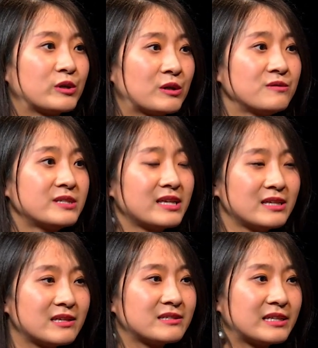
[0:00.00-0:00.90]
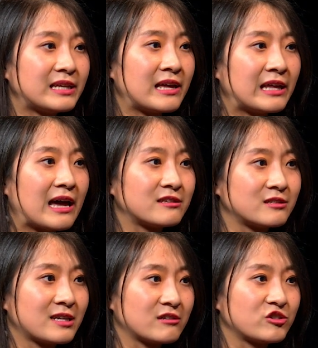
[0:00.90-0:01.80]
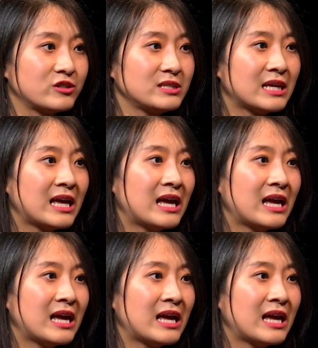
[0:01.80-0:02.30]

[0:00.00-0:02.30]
don't see this in any other countries.